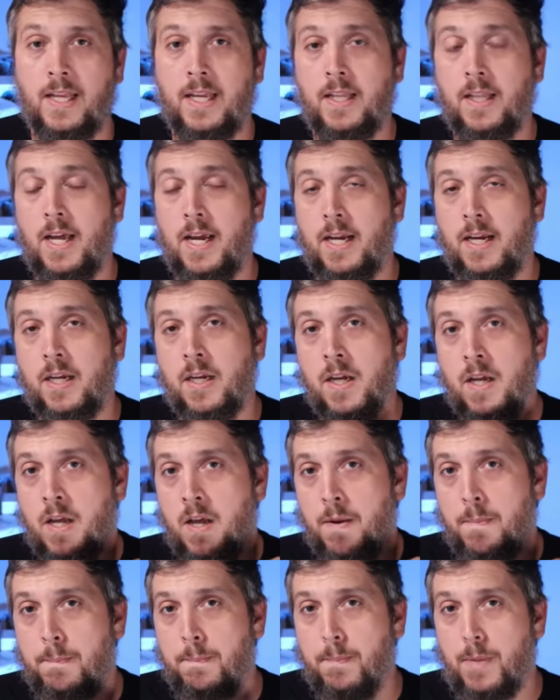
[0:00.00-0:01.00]
They like
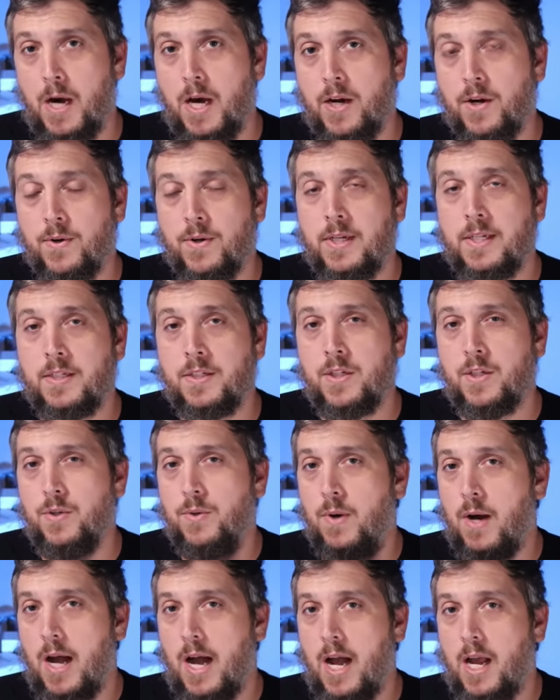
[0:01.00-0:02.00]
moderate
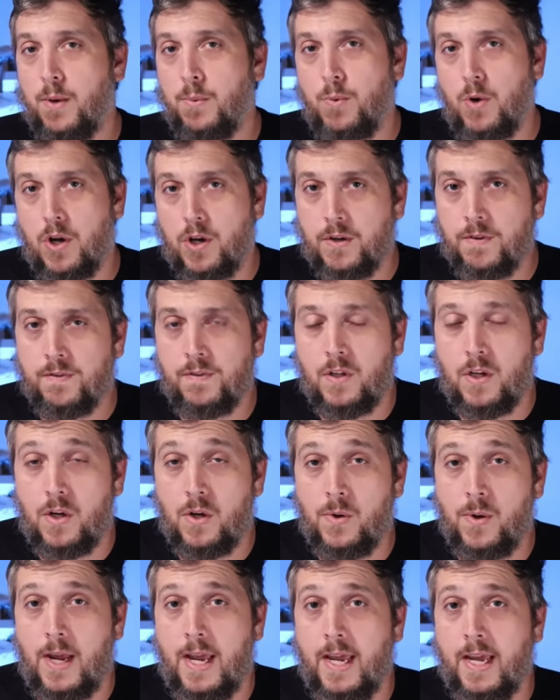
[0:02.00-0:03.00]
to high water
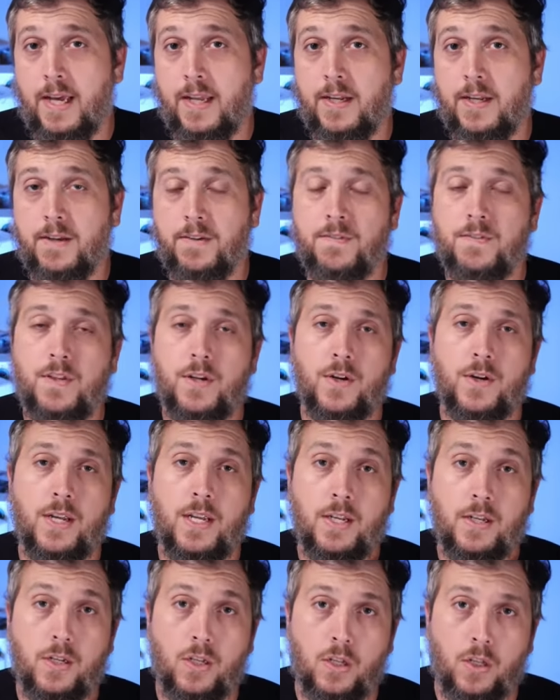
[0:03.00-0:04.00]
flow and if they're
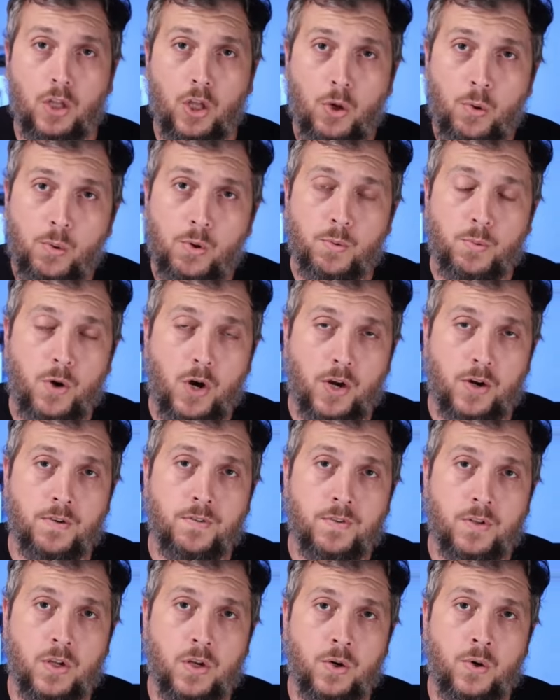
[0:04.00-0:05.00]
in lower
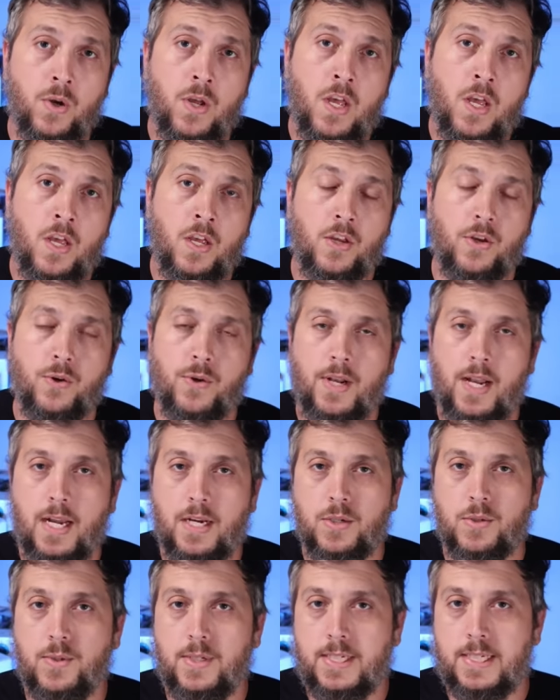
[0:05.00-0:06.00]
water flow you can
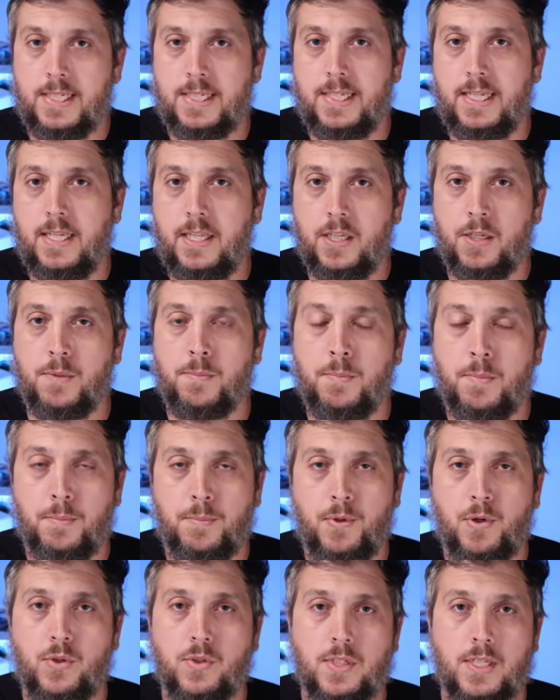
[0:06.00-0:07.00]
actually see them
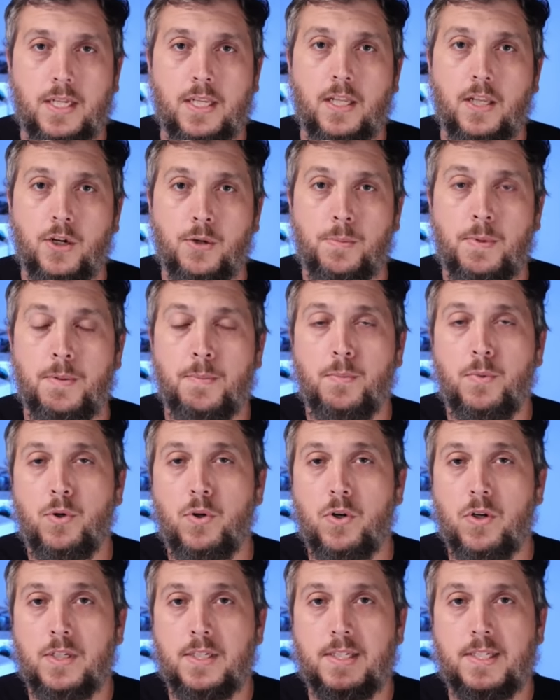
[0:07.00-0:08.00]
pulsing a little bit
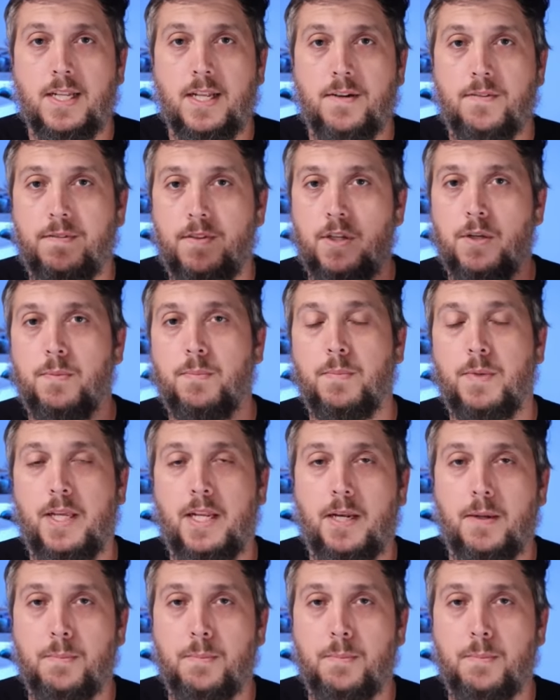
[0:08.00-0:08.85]
more instead of them